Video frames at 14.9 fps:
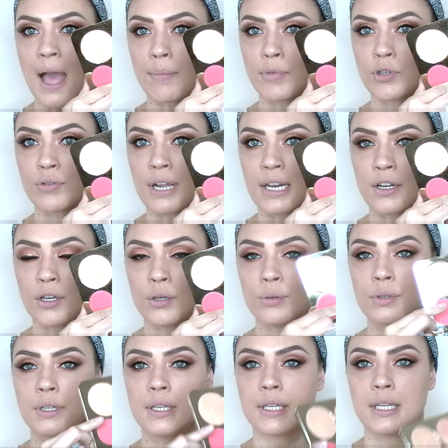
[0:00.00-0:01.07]

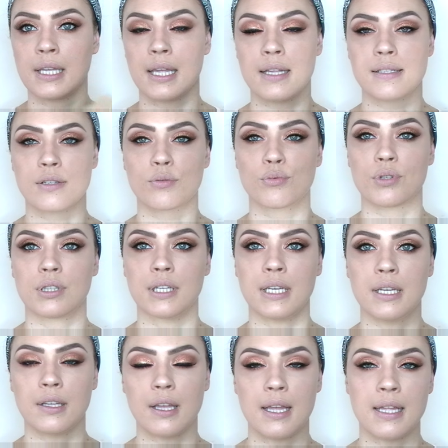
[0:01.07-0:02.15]
Amaretto. It's a
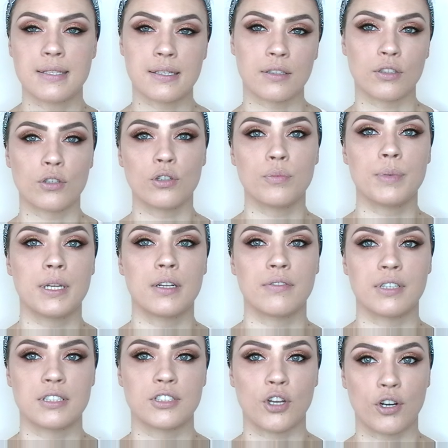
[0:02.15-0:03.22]
really, it's a little bit of
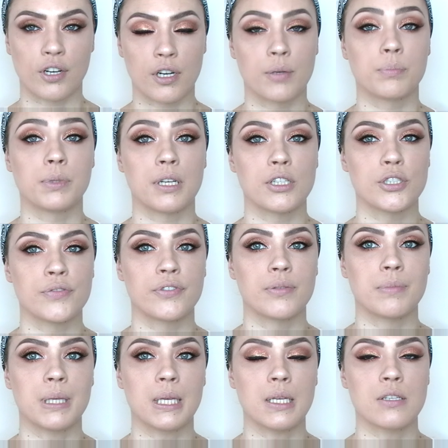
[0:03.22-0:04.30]
a darker blush for
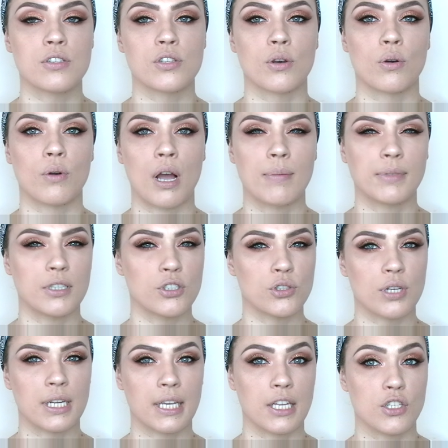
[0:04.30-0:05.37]
me. So I'm not
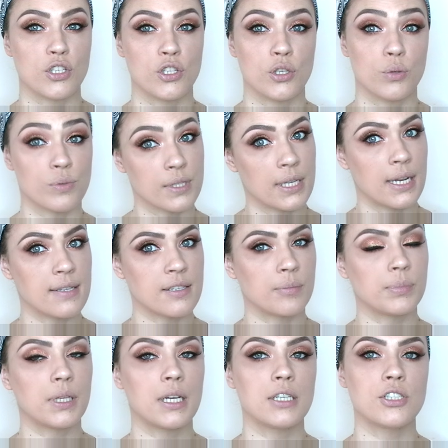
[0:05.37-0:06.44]
sure I can use it as a
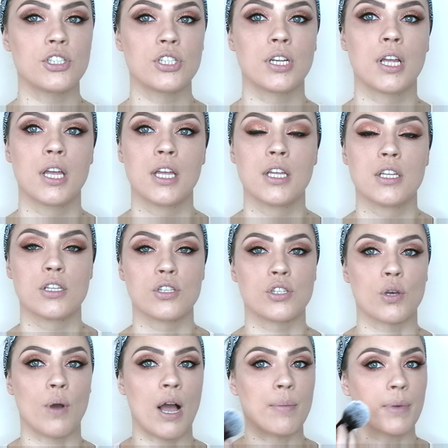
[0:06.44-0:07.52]
blush.
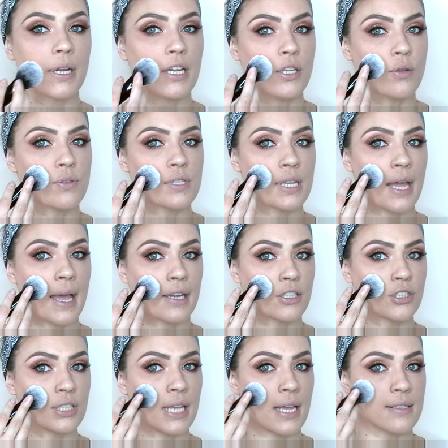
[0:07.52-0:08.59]
So I'm going to use it
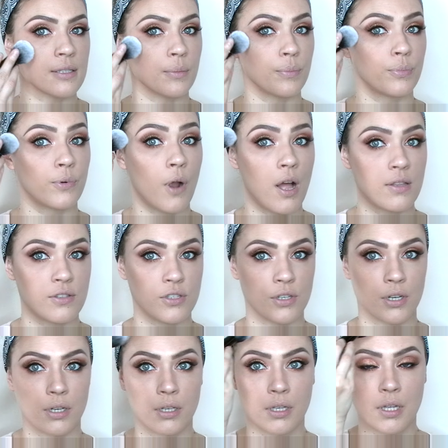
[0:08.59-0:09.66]
actually as a
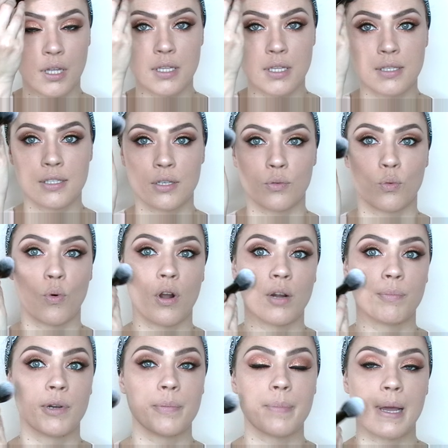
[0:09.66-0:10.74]
bronzer to
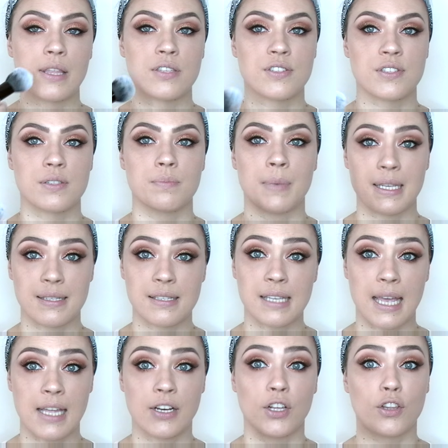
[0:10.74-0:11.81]
warm up my, my
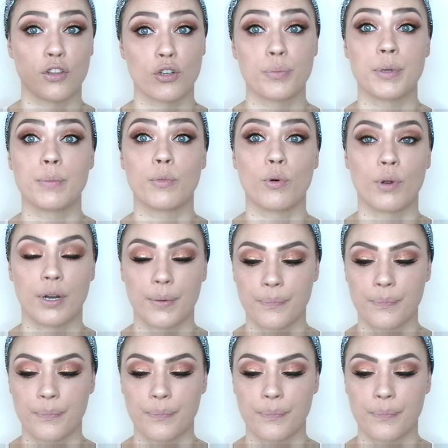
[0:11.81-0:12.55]
skin a little bit more.